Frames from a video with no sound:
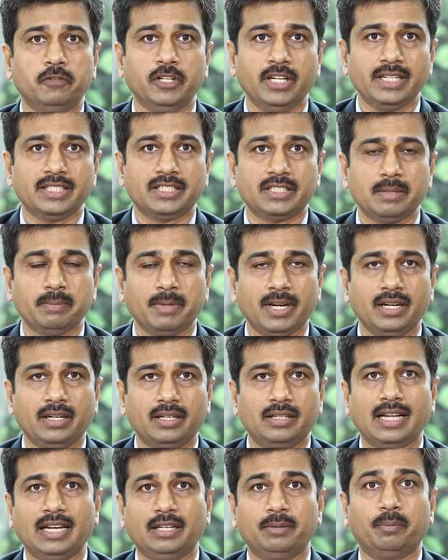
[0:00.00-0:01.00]
We
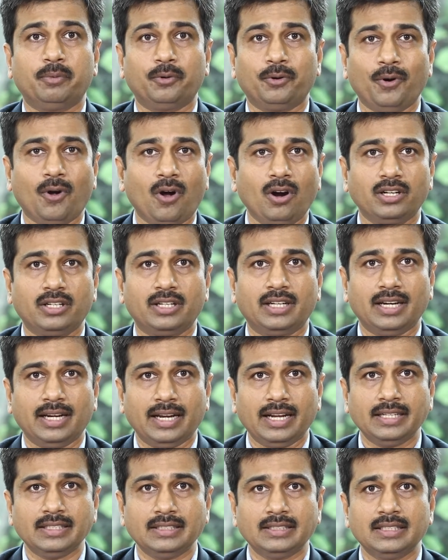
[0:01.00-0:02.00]
estimate that prolonged
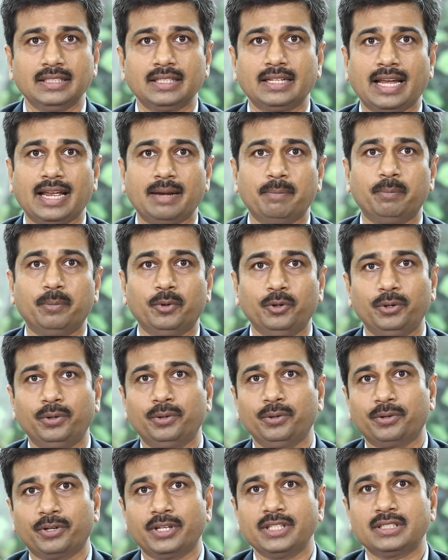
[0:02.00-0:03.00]
delays can
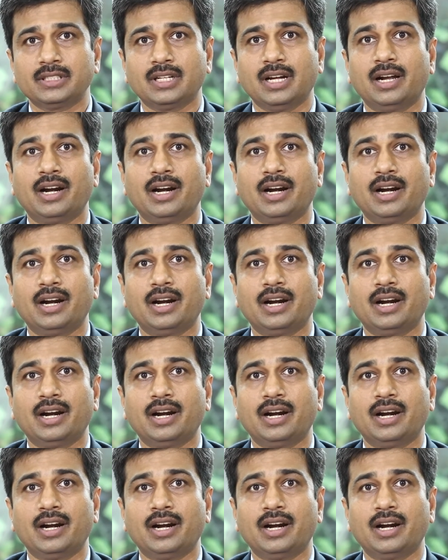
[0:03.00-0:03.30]
put to risk